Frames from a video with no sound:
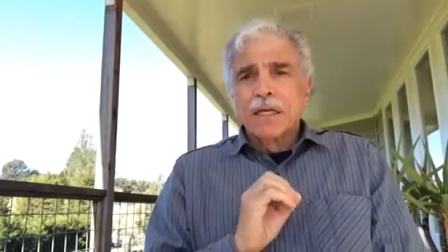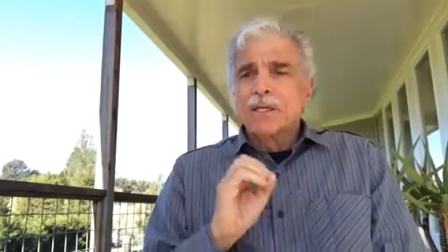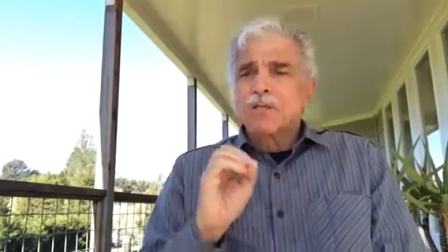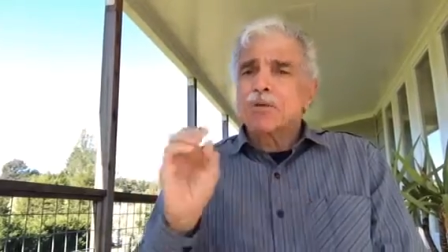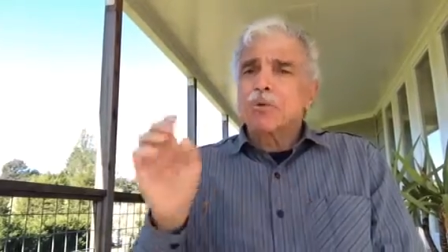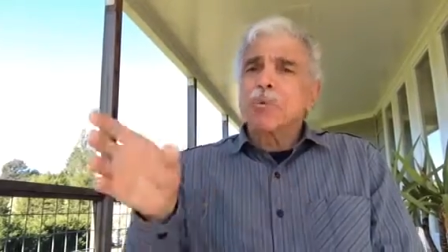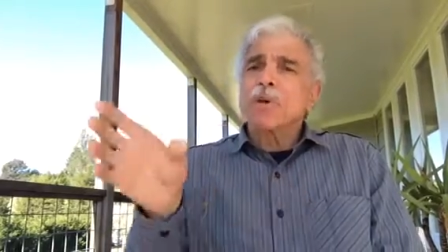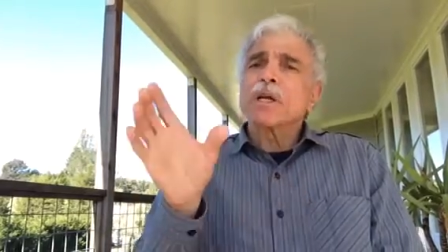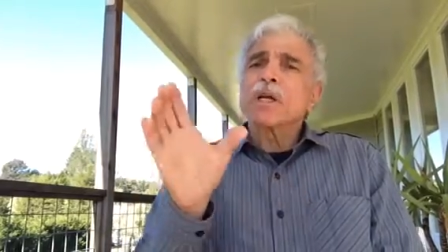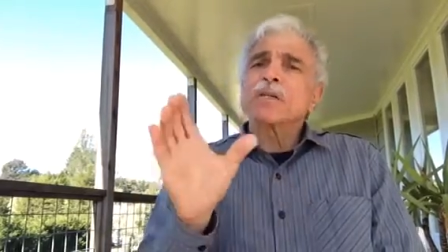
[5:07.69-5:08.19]

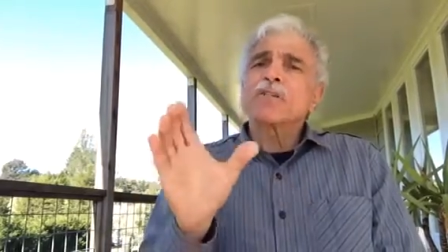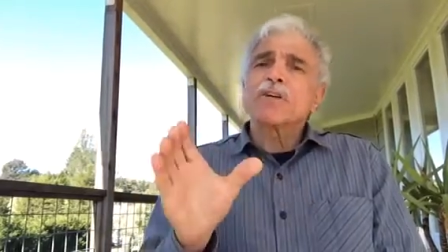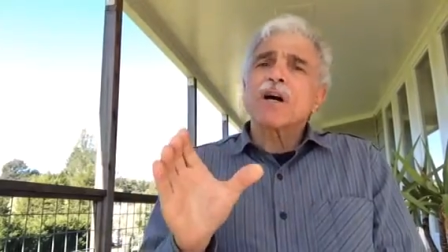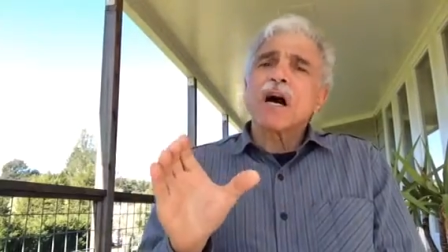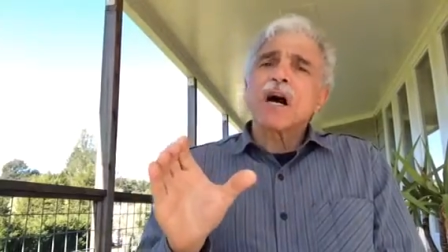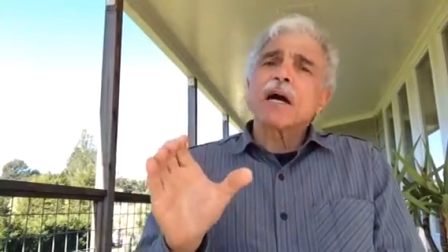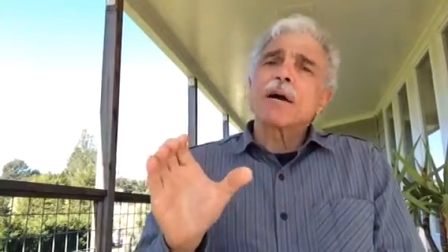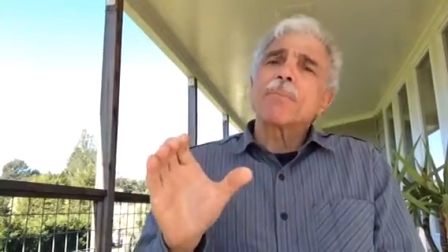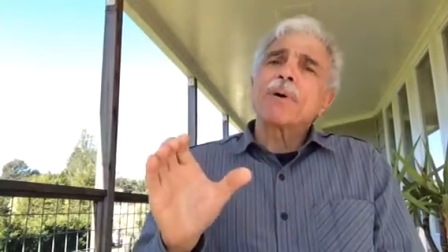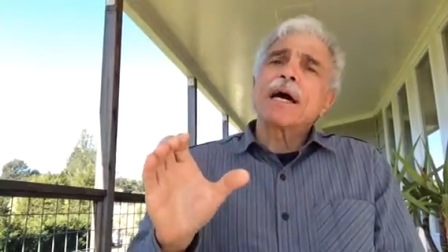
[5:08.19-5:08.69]
So we're going to
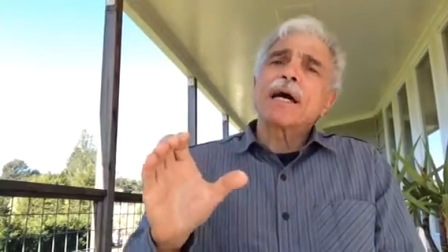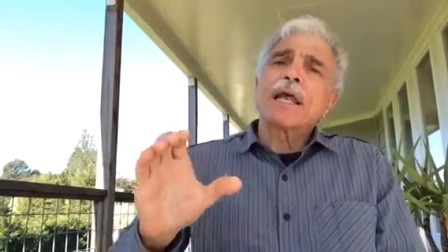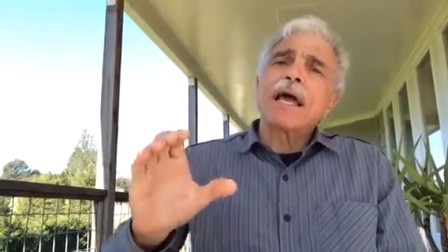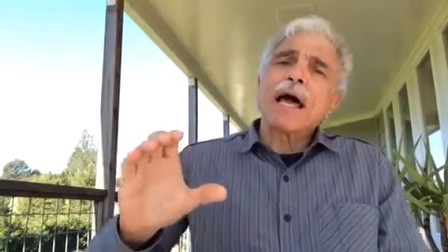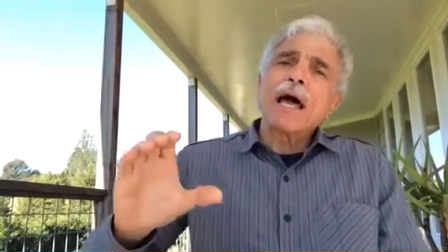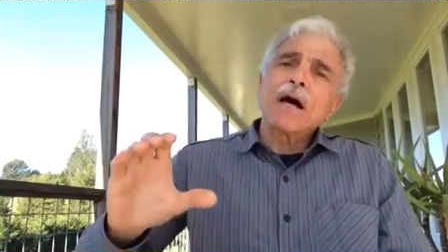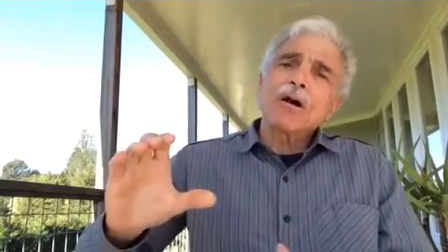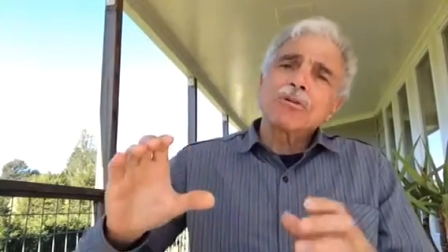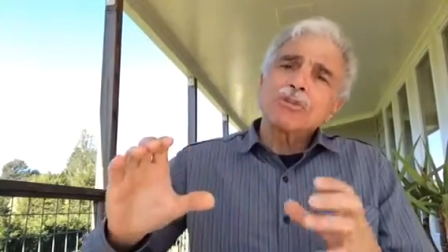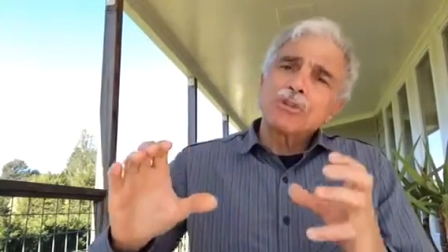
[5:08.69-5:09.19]
talk about
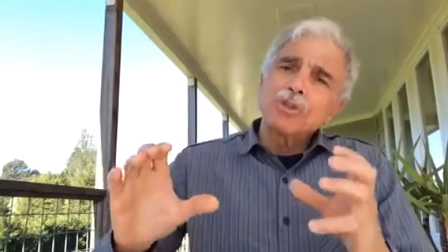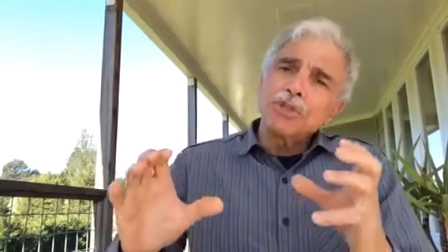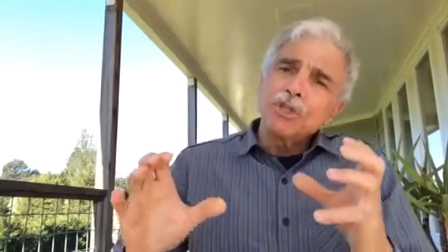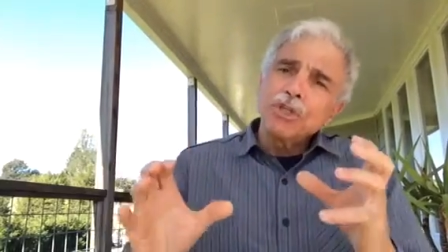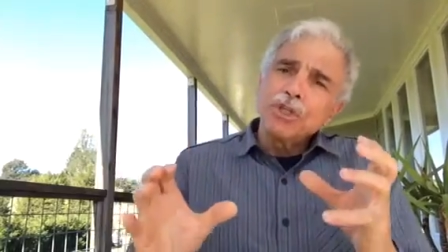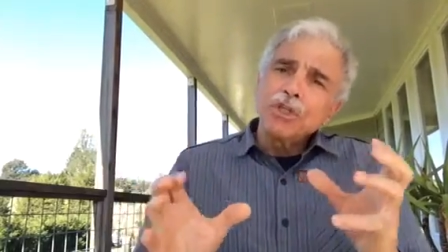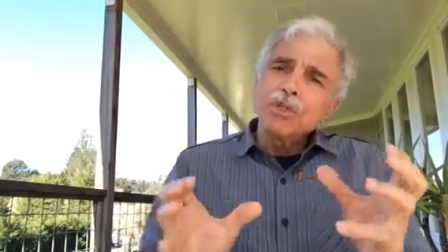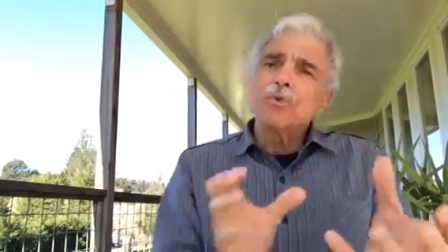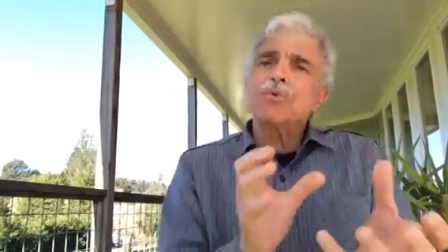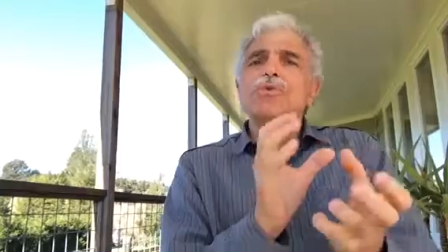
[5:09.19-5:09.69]
how to
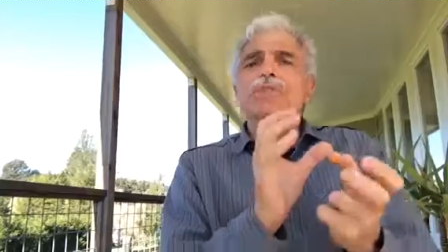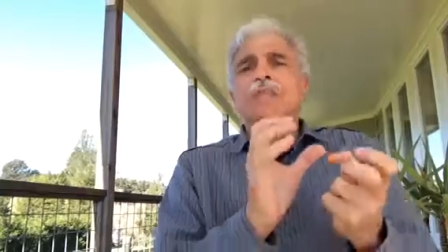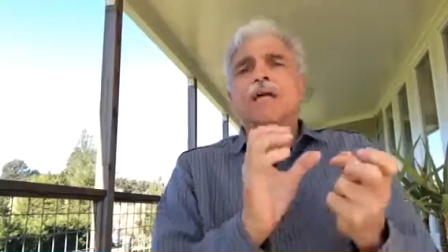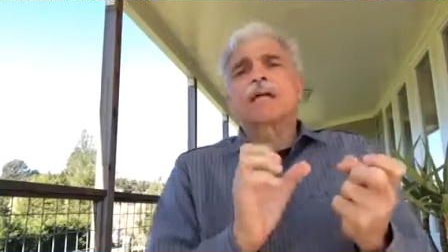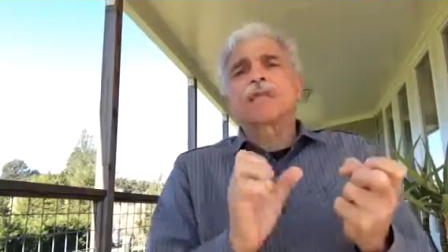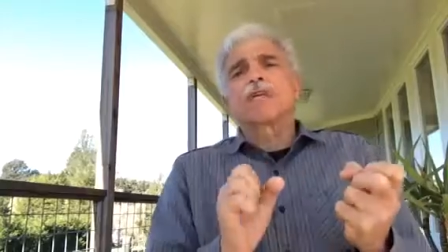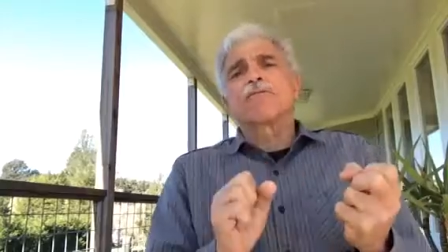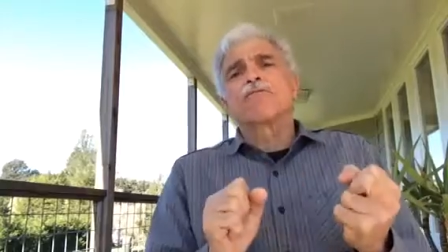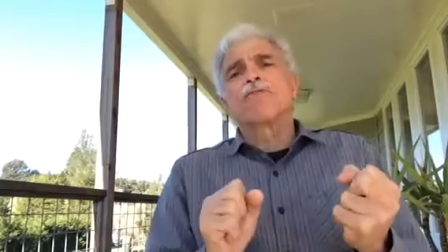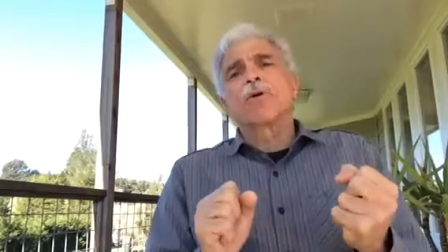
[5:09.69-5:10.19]
use
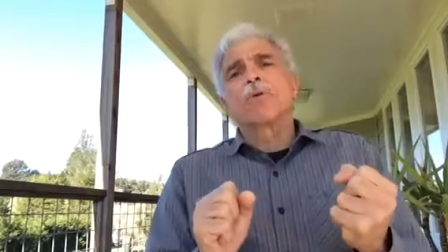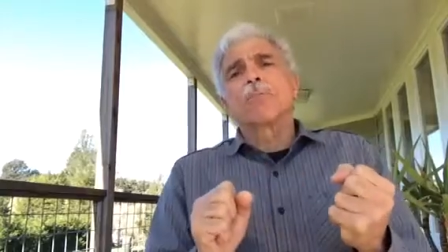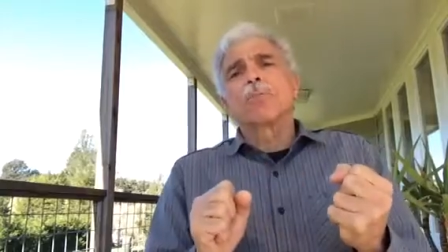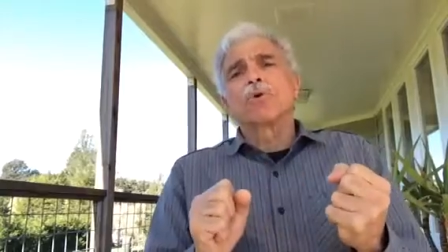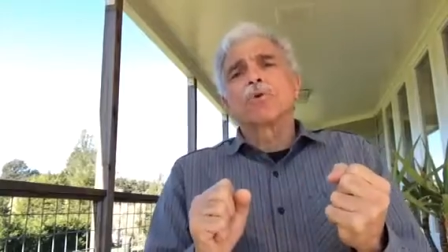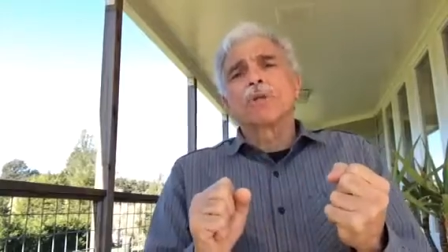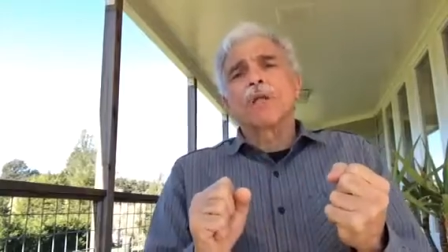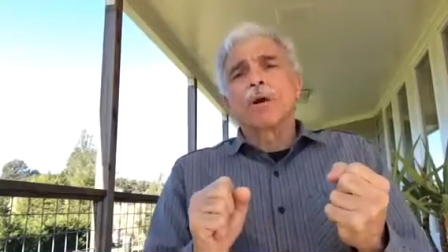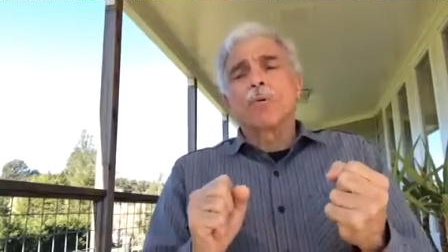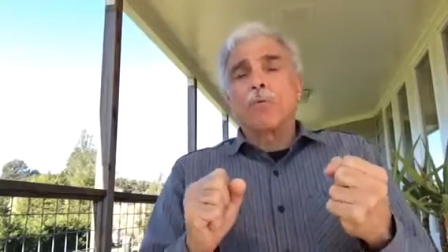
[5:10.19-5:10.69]
that default
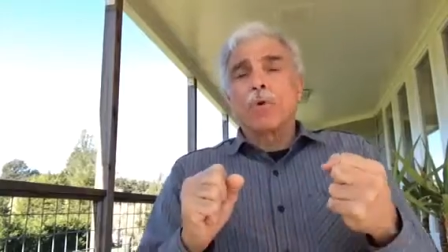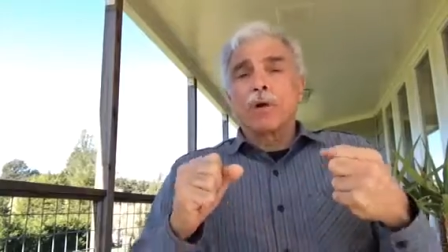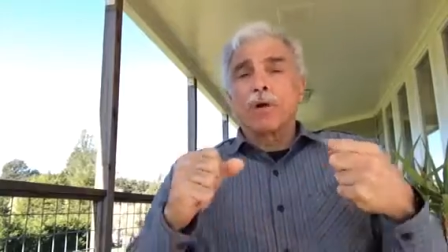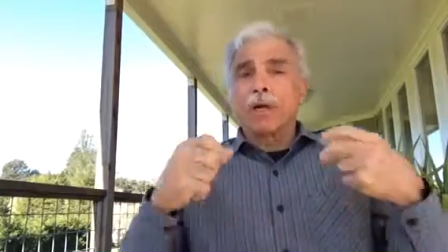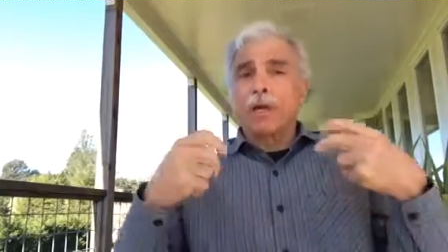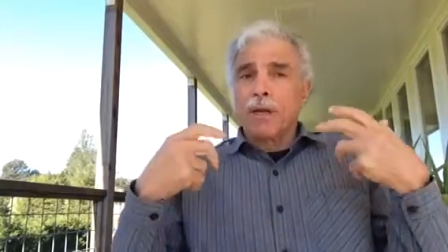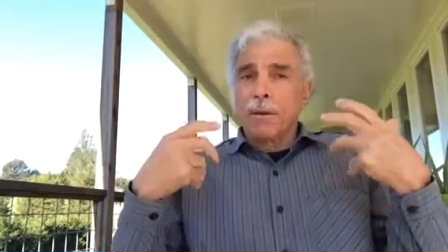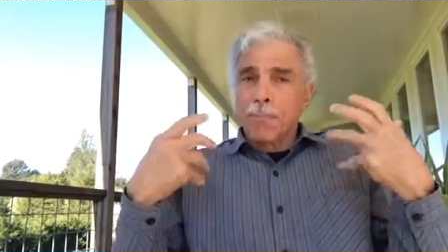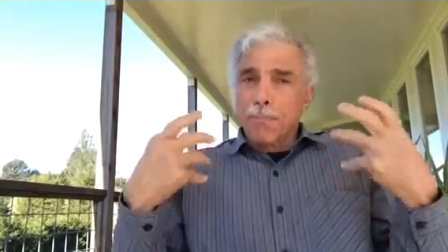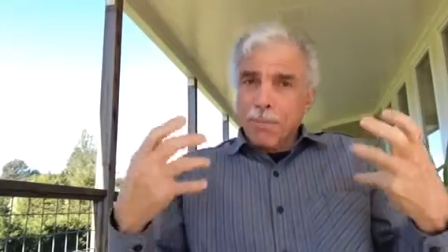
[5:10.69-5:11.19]
mode
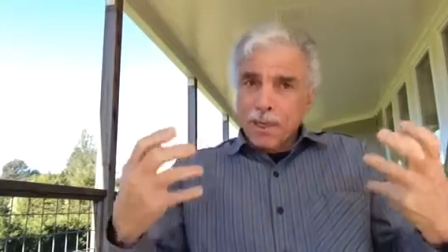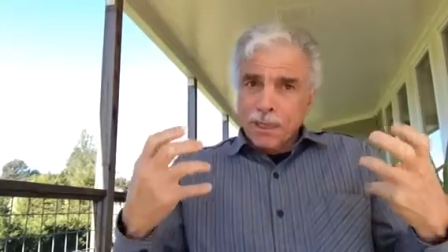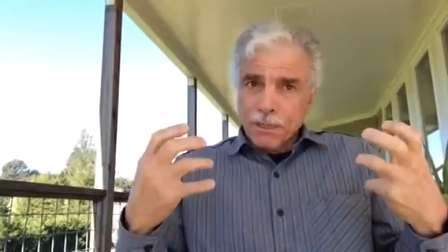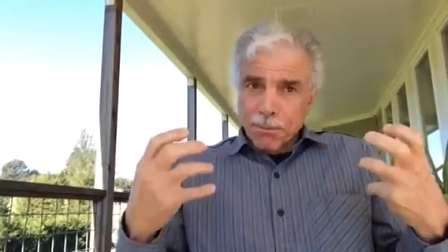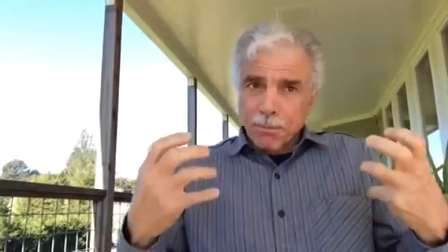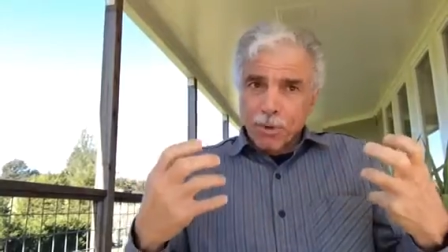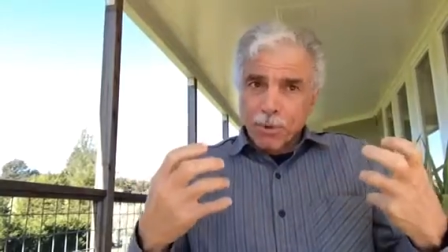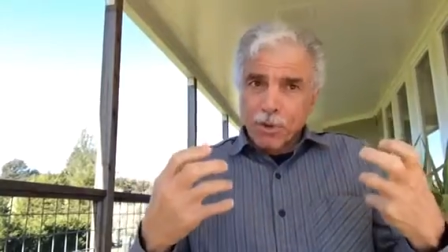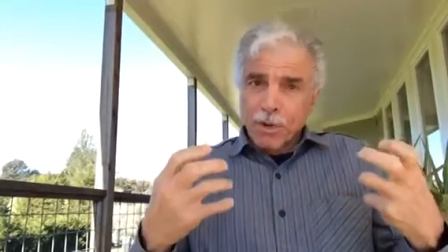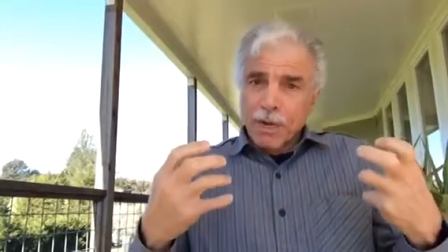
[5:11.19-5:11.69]
network in a
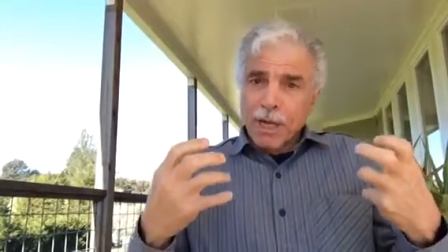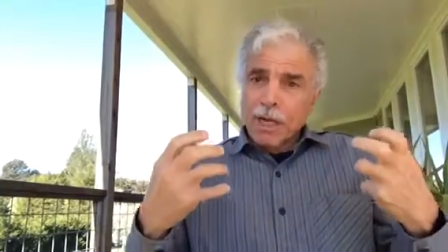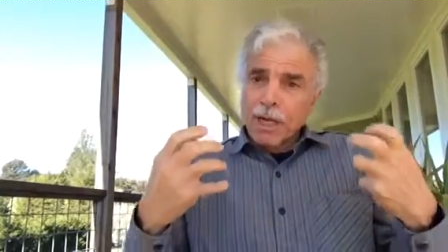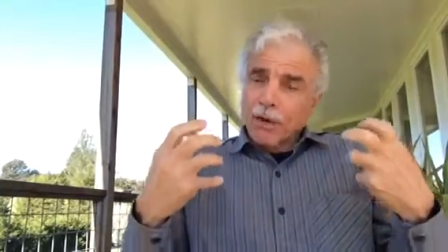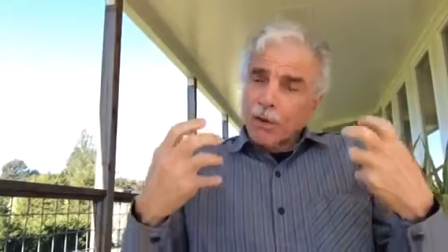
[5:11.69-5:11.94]
much more